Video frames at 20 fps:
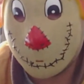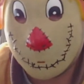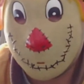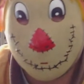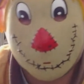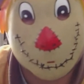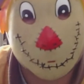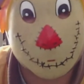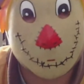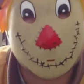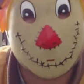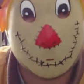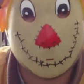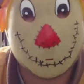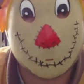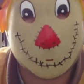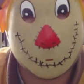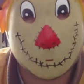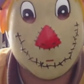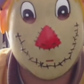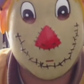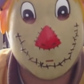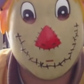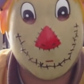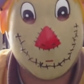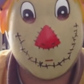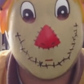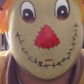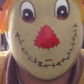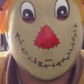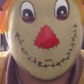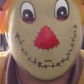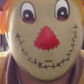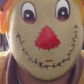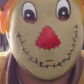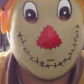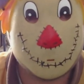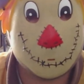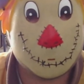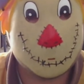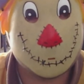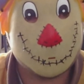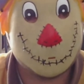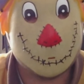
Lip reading: stamp inside of the mask,